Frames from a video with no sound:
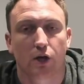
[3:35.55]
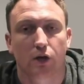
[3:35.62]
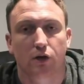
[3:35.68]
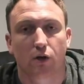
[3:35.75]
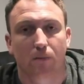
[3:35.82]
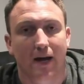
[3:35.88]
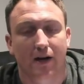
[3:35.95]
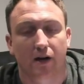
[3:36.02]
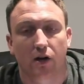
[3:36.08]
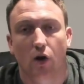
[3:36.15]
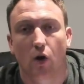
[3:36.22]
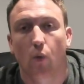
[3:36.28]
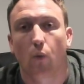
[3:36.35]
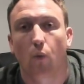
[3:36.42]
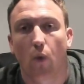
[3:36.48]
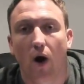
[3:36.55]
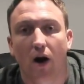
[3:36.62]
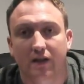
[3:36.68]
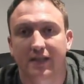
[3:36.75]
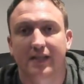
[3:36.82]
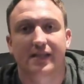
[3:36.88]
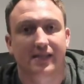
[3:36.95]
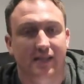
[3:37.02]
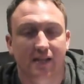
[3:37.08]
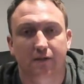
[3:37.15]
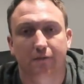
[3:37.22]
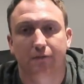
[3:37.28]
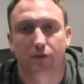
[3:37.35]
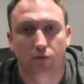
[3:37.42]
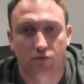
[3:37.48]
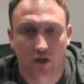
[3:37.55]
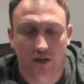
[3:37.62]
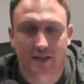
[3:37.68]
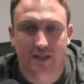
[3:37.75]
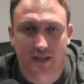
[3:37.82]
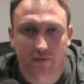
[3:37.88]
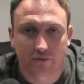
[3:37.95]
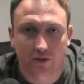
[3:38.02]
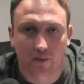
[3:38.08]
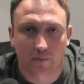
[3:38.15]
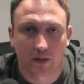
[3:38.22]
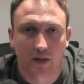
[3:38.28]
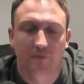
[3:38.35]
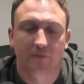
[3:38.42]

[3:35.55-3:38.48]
no matter what incentive you try to give them,